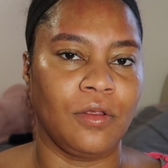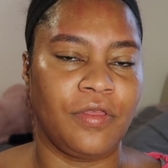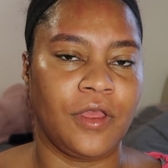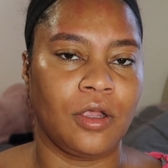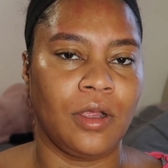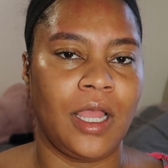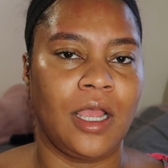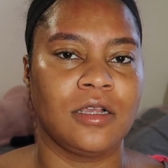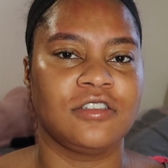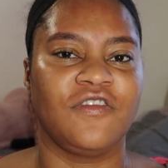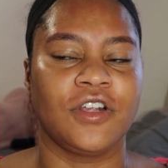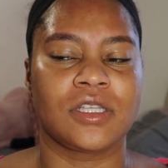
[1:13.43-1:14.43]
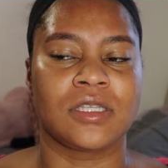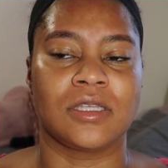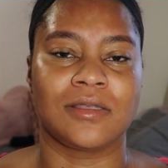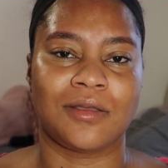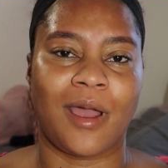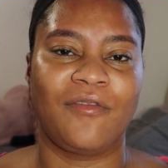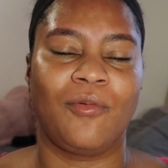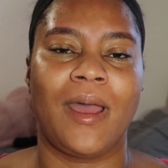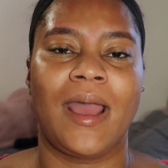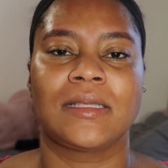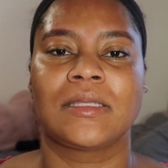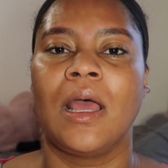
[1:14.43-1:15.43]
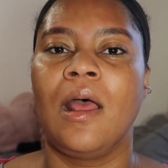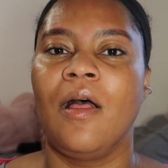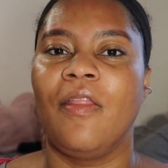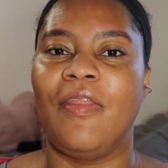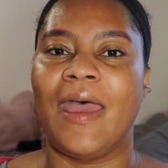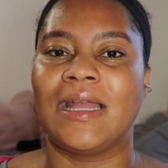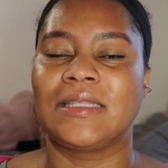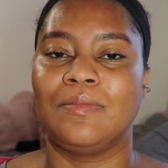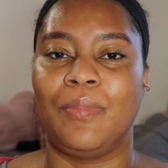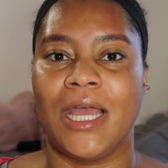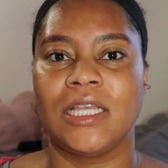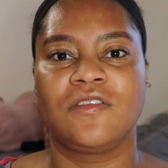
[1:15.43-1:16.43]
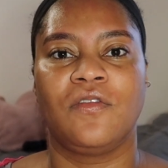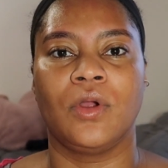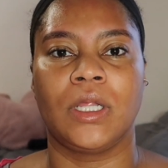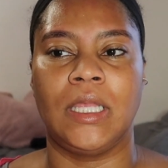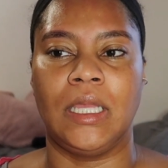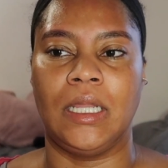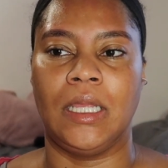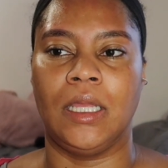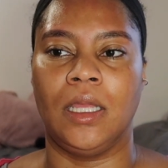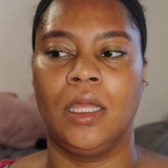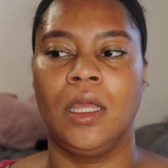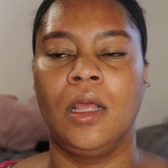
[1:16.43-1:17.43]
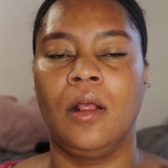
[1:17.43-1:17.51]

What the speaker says: thicker hairs versus the soft wax that's best for getting